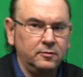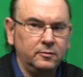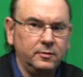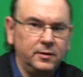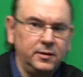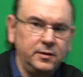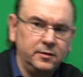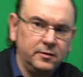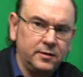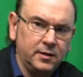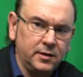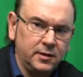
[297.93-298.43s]
when
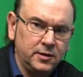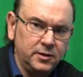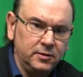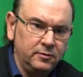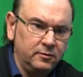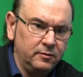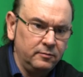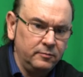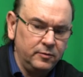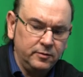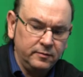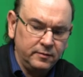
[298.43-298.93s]
you're actually
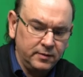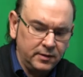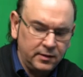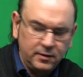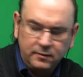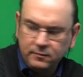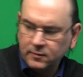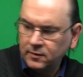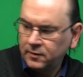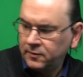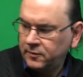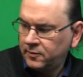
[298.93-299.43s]
removing
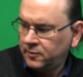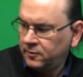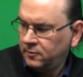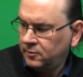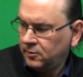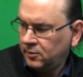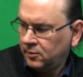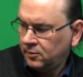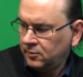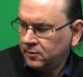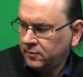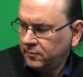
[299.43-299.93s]
even
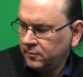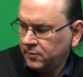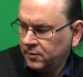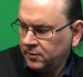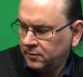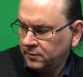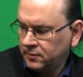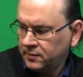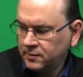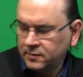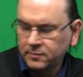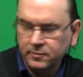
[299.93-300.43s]
through-hole
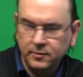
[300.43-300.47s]
components,